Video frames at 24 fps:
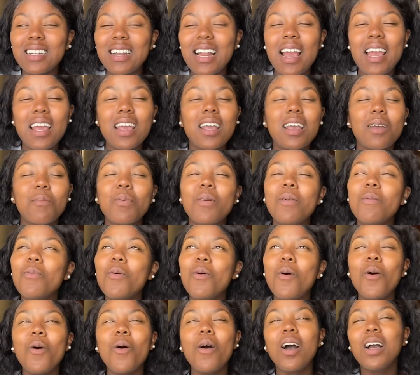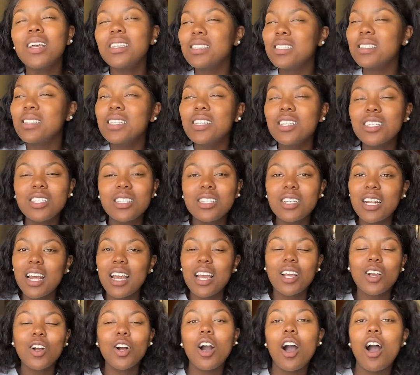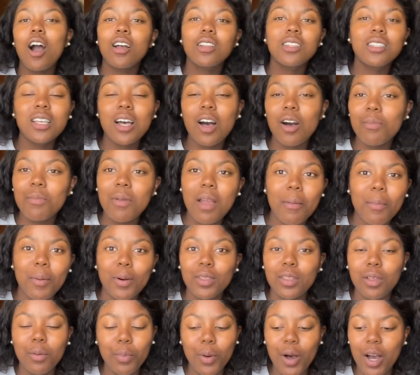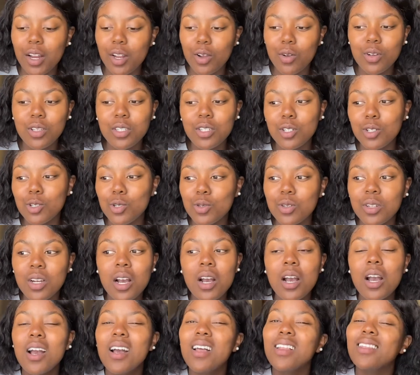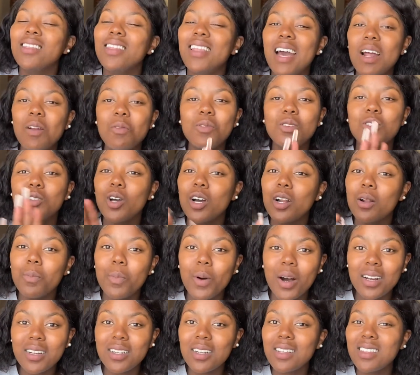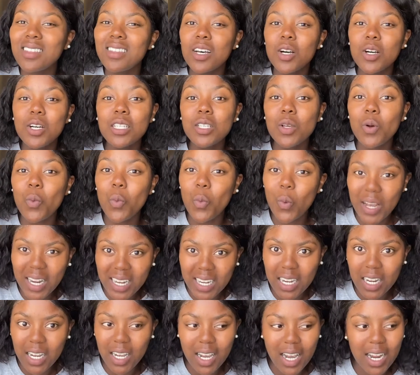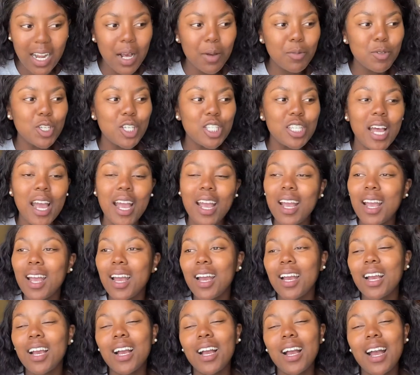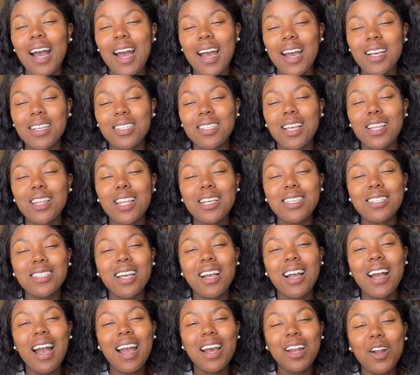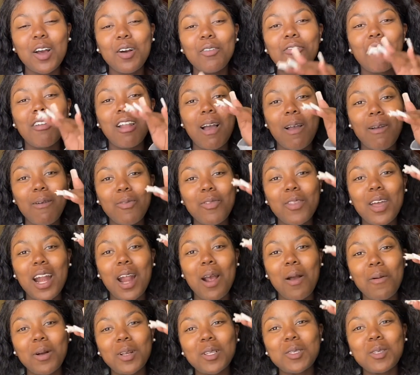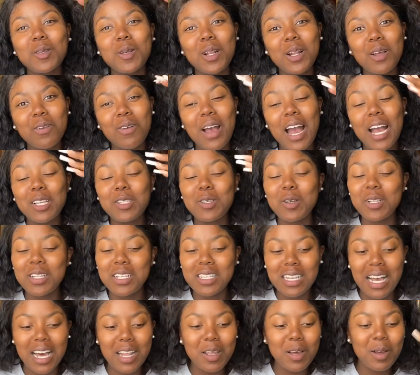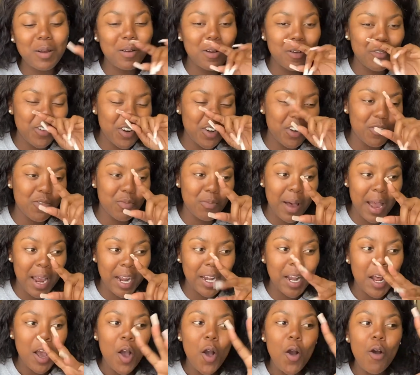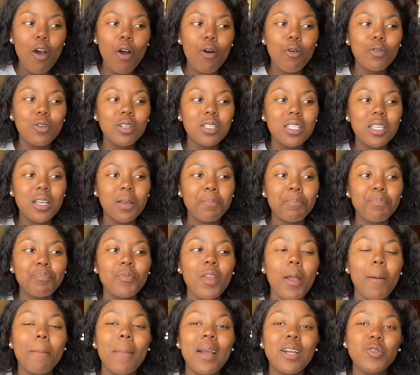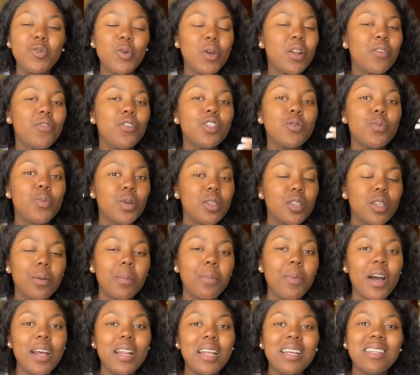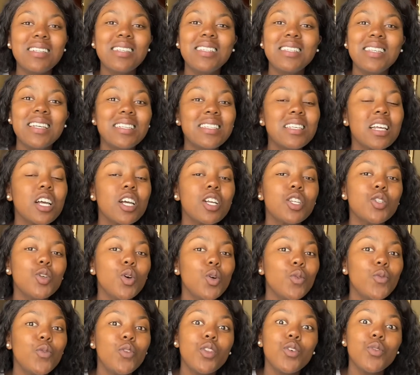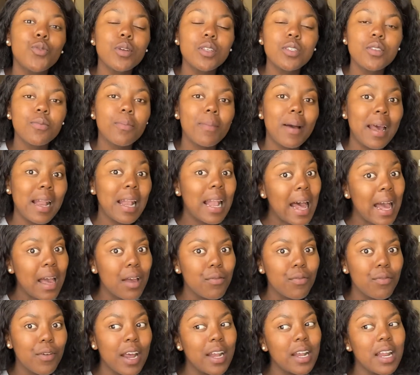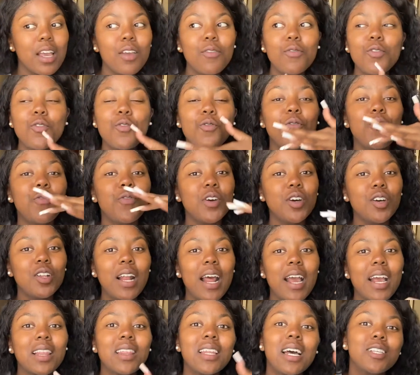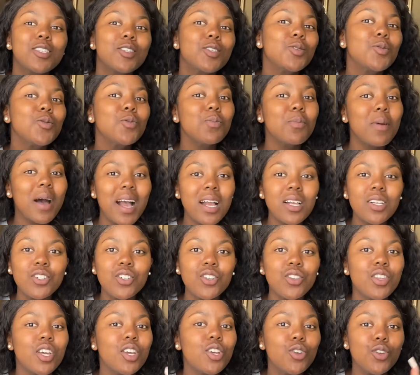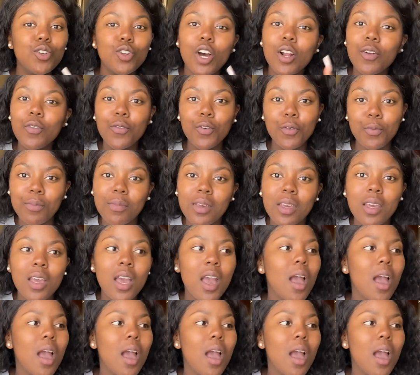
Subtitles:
Like, people still today tell me about the party. We said, dude, that was not a party. That was a wedding. And I'm just like, guys, that's the kind of life that I want to live. I told this other friend of mine, Oguti, my 21st birthday party is setting a tone for the rest of my life. And if you feel like that's too much, then you're not for me.